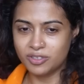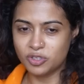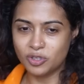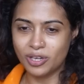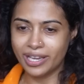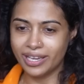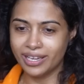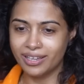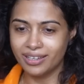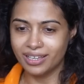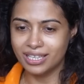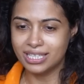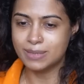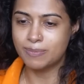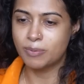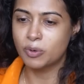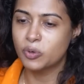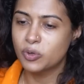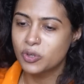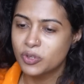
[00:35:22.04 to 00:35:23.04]
to like
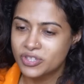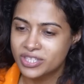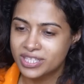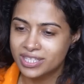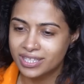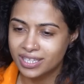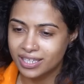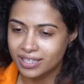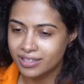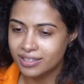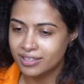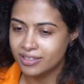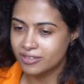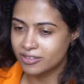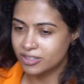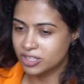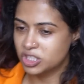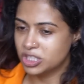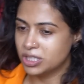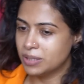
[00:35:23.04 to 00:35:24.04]
explore your skin
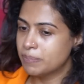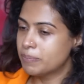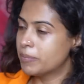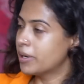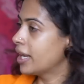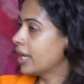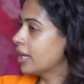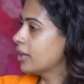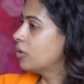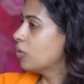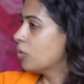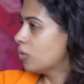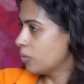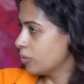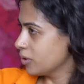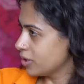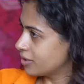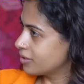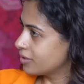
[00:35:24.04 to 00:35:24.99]
regime, but I go with